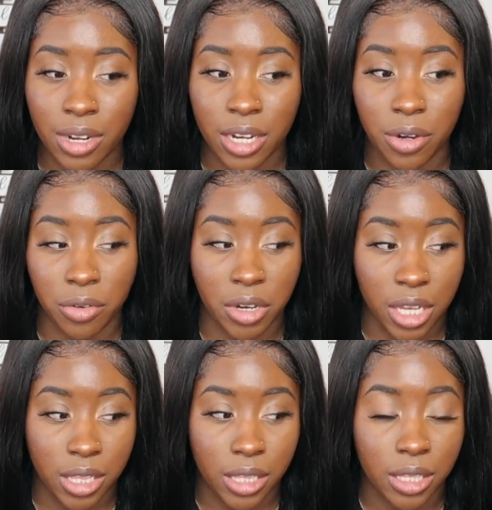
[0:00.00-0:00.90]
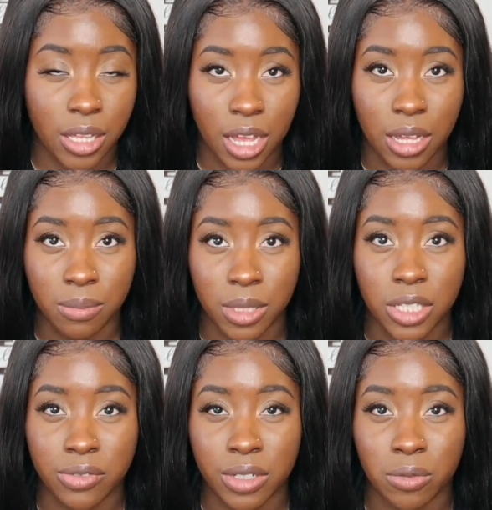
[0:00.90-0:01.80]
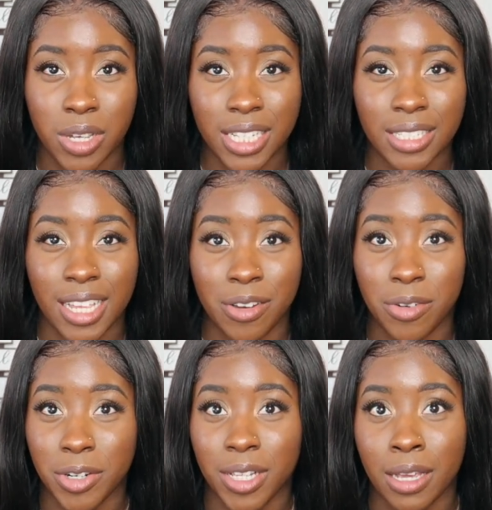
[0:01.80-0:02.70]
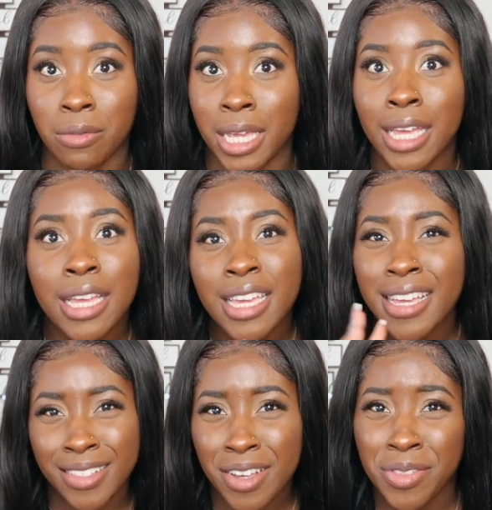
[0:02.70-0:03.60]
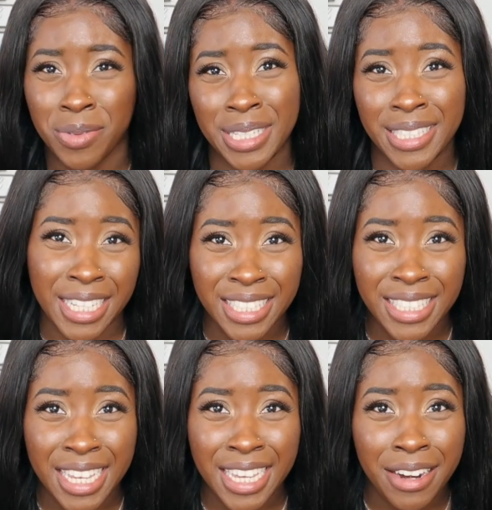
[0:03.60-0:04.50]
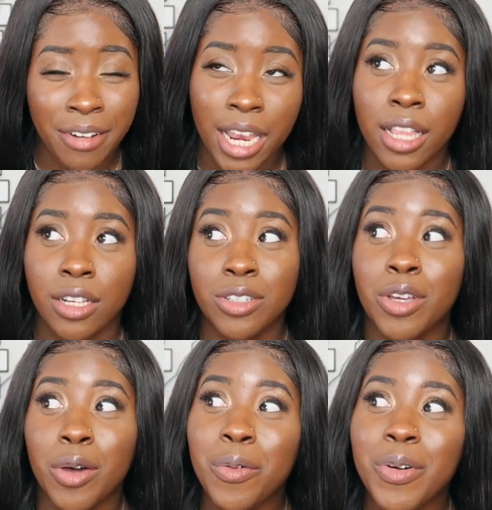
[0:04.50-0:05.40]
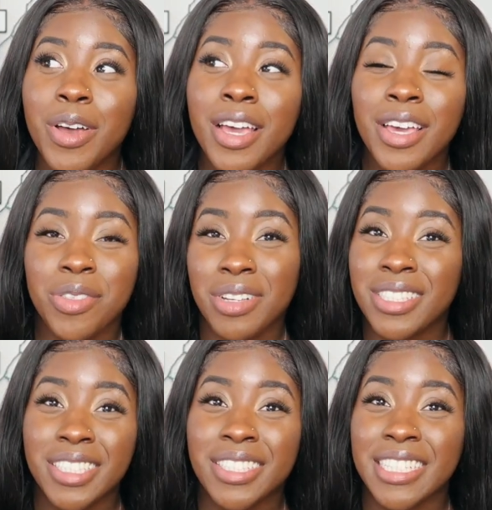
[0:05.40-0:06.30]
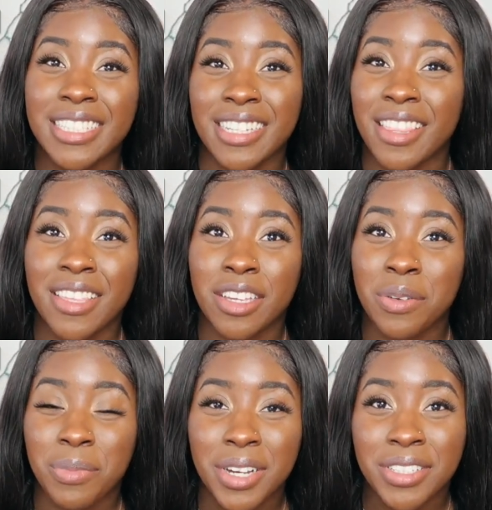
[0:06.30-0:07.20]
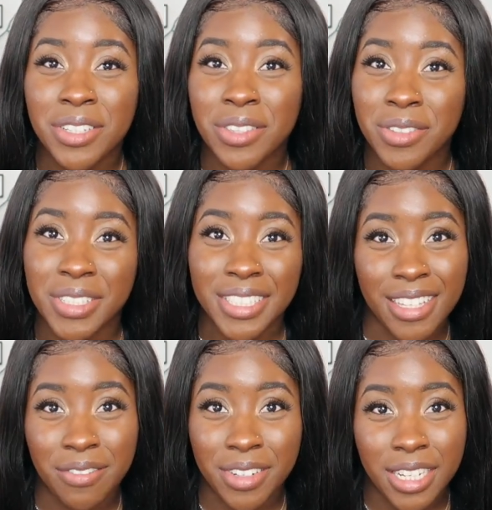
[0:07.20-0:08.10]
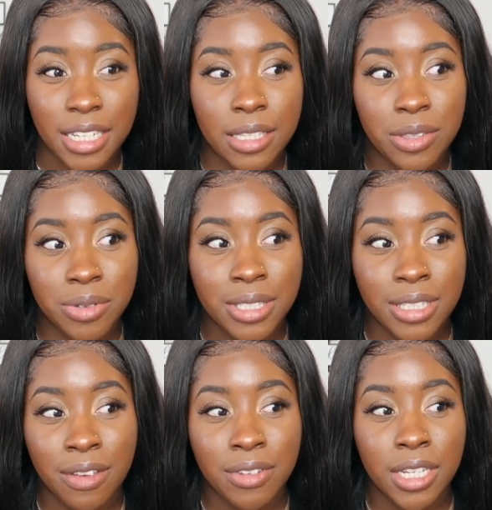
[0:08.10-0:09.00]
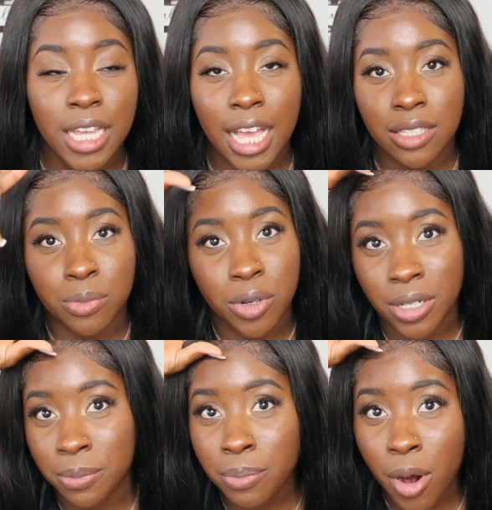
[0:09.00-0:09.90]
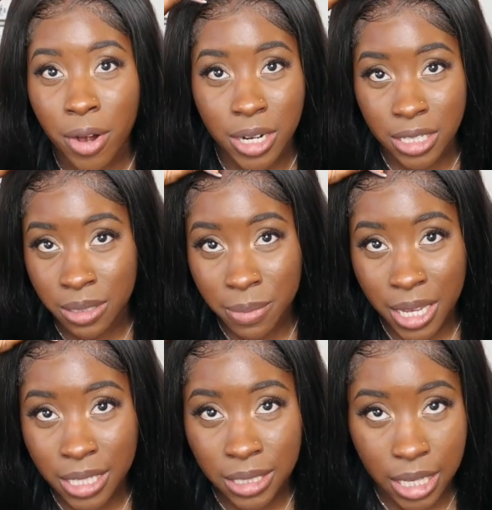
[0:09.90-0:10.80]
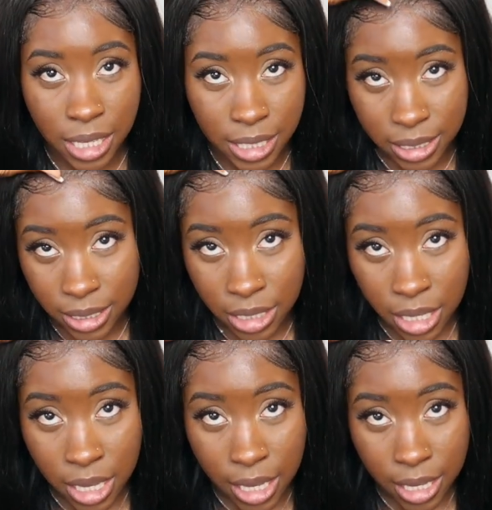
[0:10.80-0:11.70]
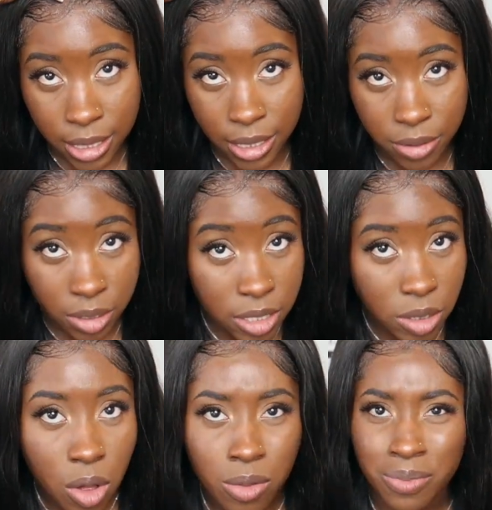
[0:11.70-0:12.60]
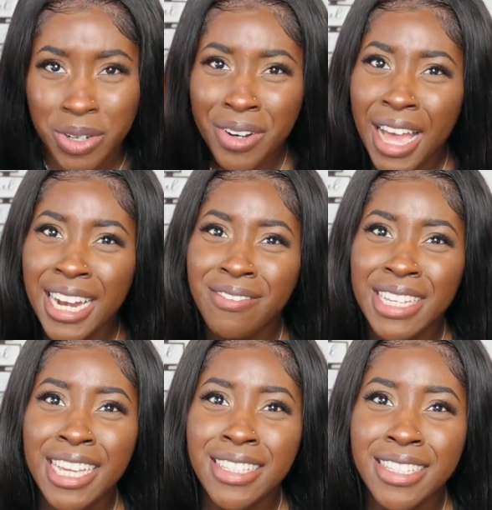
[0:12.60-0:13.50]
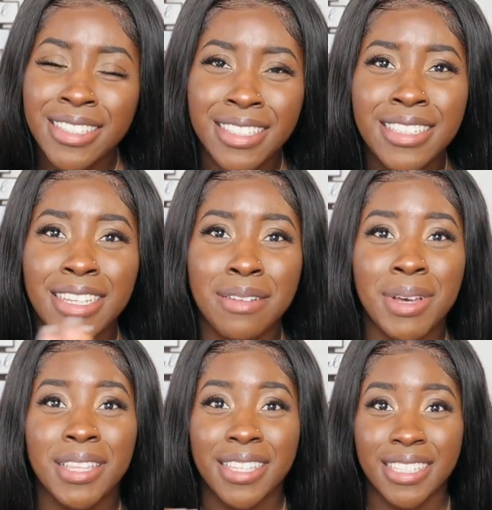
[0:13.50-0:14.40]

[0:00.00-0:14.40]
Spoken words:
degree lace front wigs. Now I know you're like, wait, it's called 360, get right? Like, no, 360 is nothing compared to the 370. The 370 has more parting space. Like, it literally, because, oh girl, I didn't even get to the detail about